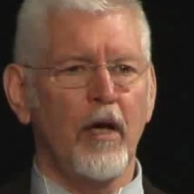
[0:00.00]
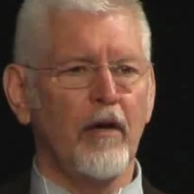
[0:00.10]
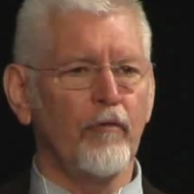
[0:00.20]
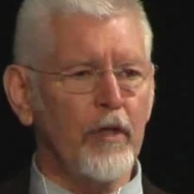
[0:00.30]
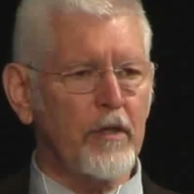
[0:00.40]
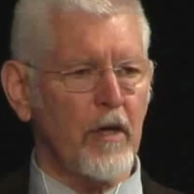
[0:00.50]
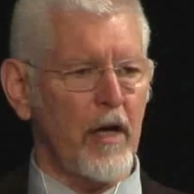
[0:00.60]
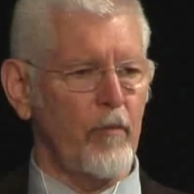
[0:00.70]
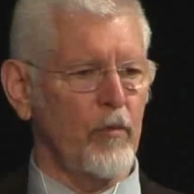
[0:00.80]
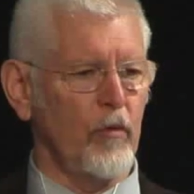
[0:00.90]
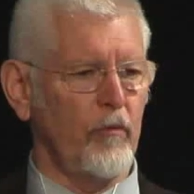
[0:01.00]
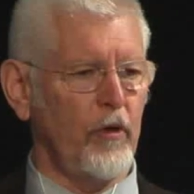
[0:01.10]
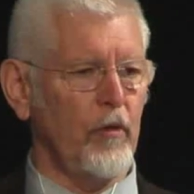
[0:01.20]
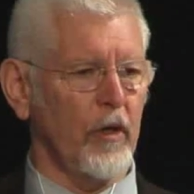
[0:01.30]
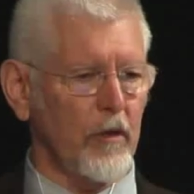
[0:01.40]
Every time we
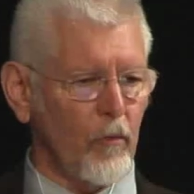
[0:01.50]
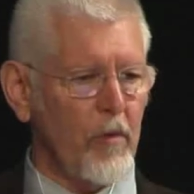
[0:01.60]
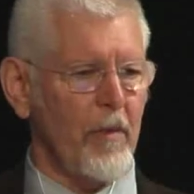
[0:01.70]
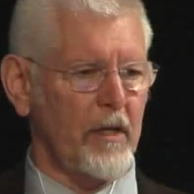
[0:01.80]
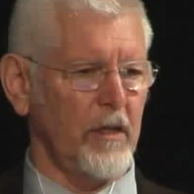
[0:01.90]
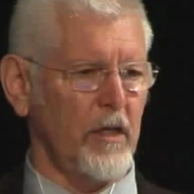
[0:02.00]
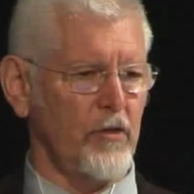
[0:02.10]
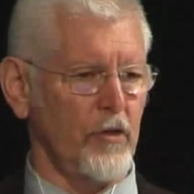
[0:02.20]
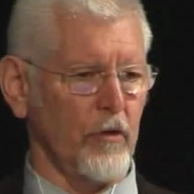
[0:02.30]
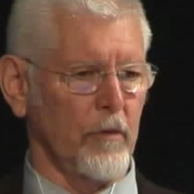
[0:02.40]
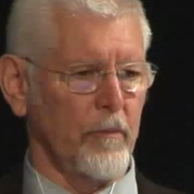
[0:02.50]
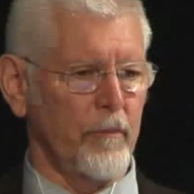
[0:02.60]
review it, we make it easier.